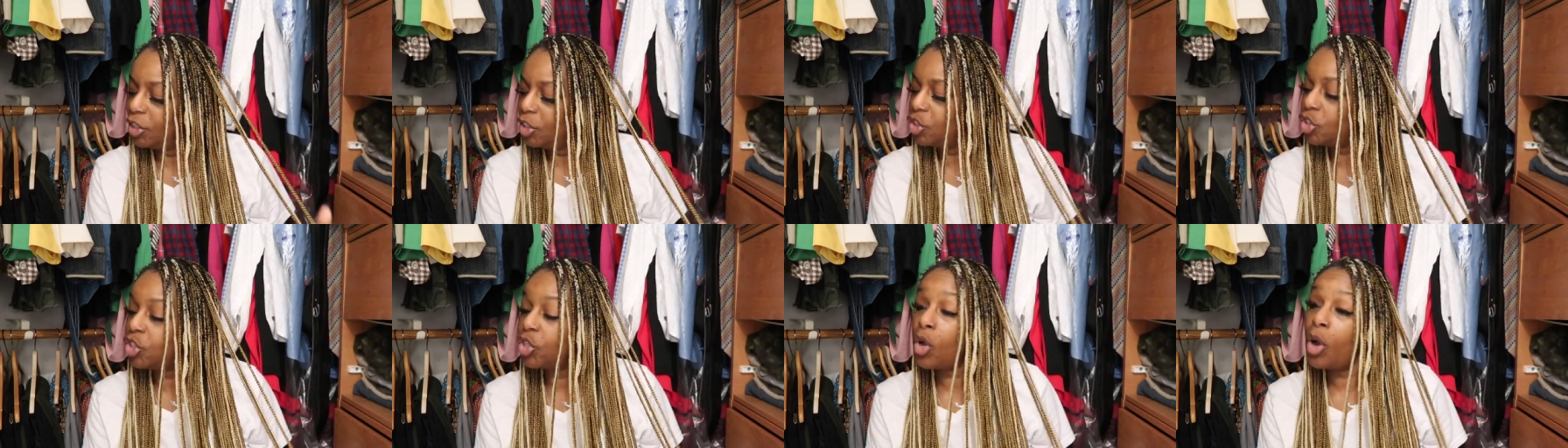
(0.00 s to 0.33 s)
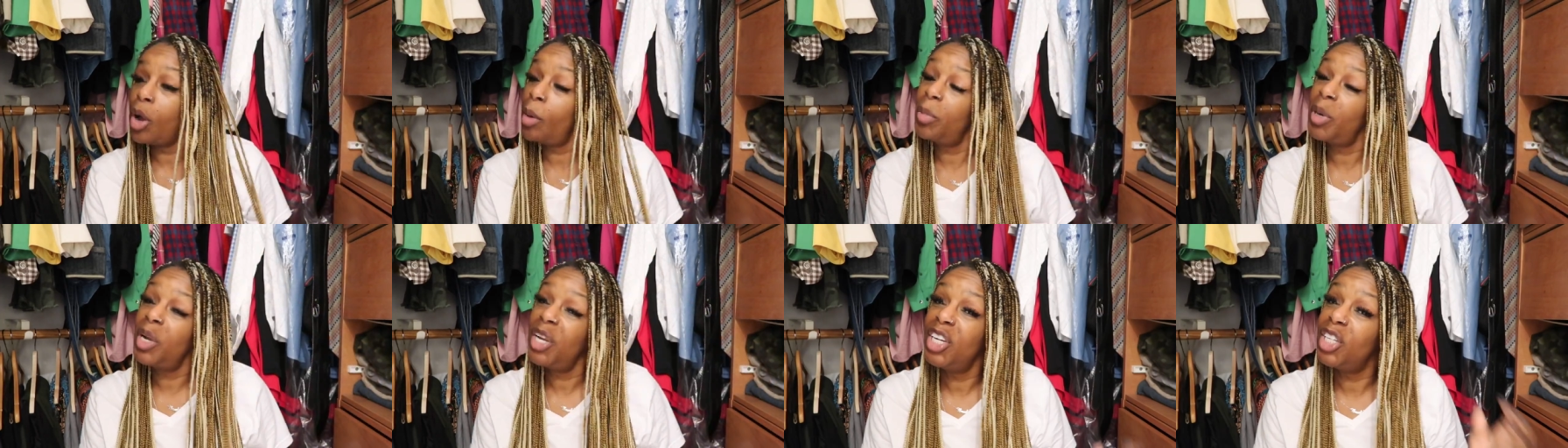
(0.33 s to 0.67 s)
So
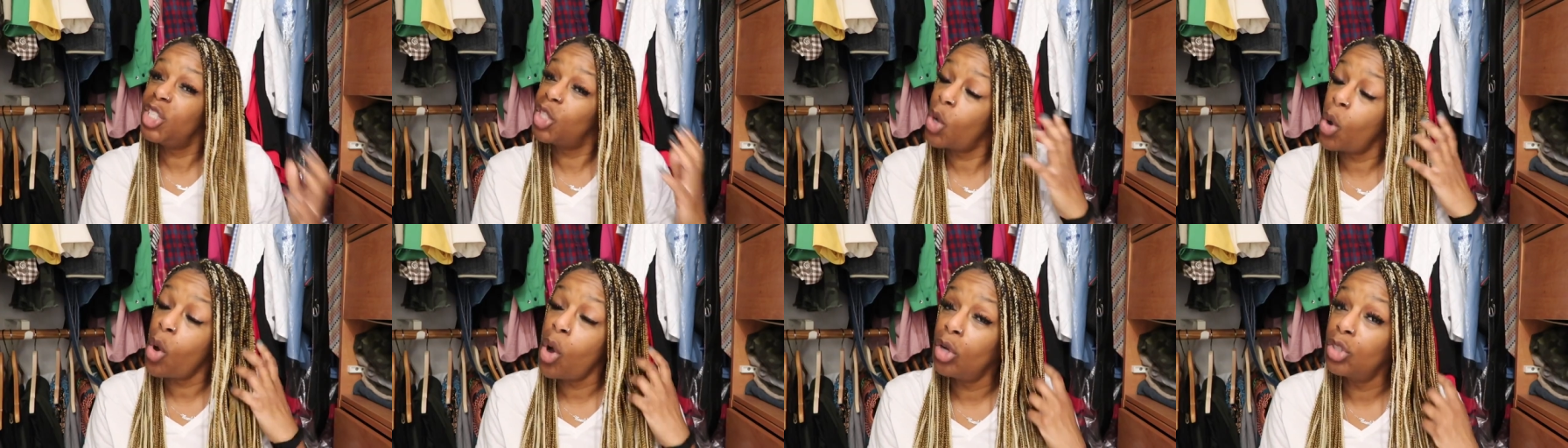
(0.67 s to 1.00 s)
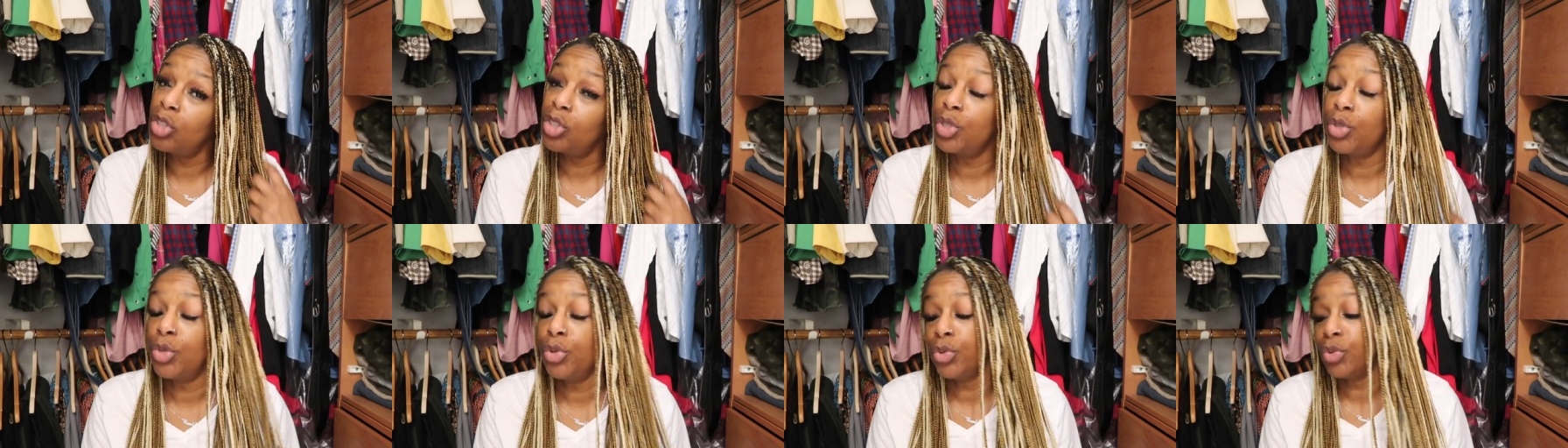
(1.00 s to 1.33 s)
I'm going to
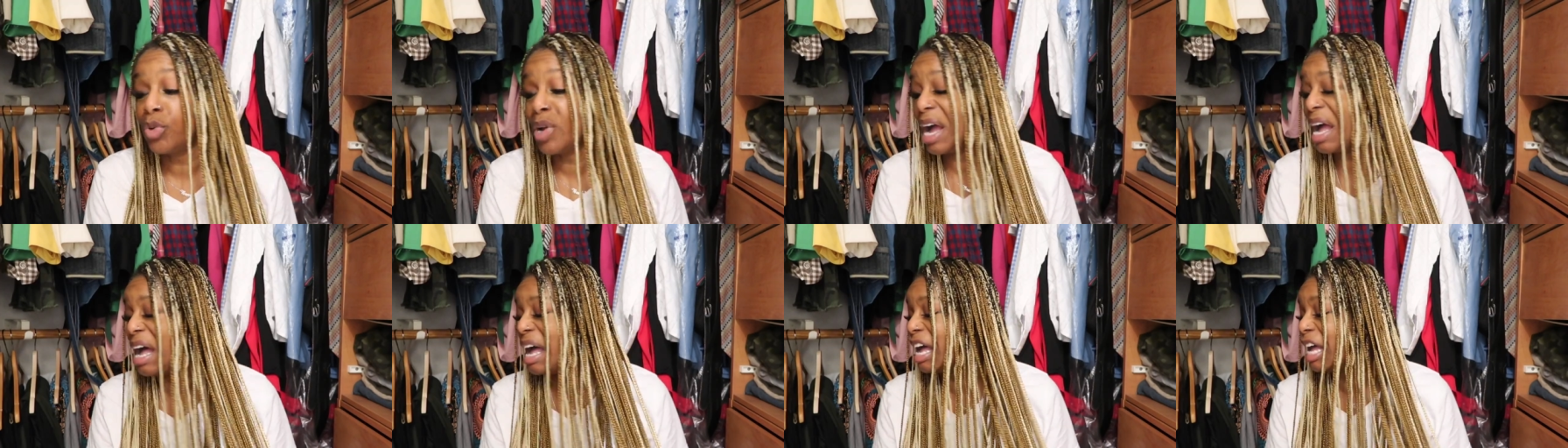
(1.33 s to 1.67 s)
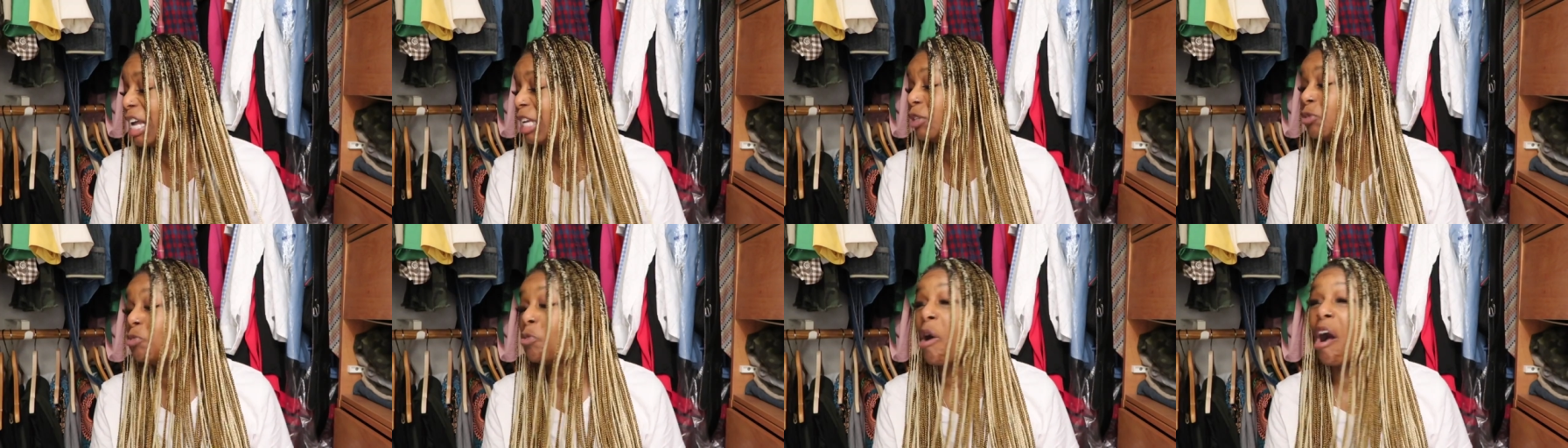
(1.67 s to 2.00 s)
talk to you
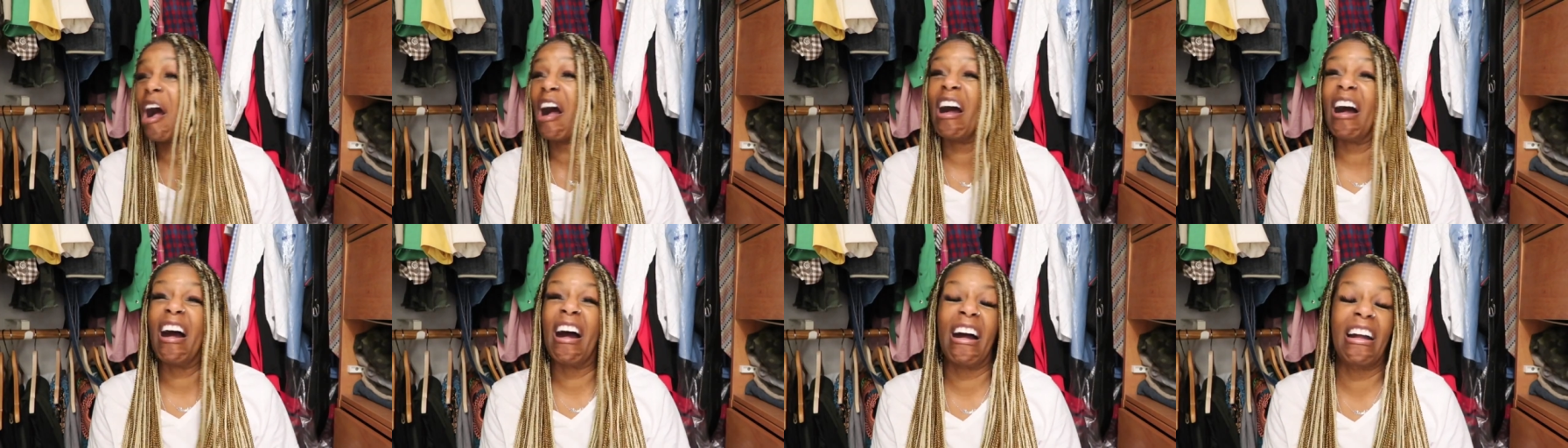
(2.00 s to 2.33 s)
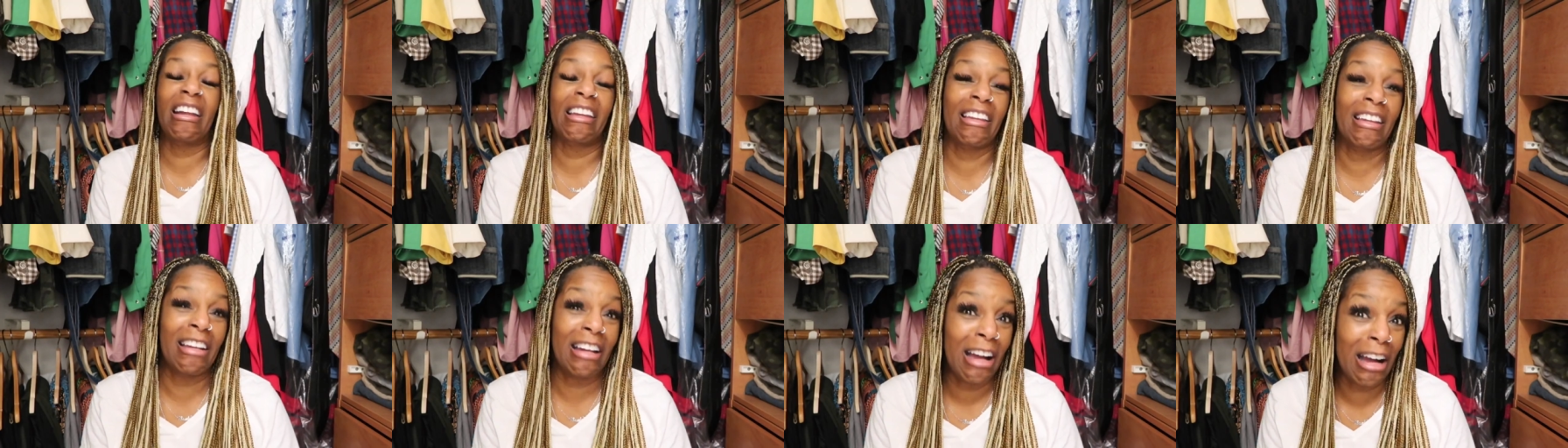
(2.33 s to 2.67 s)
guys while I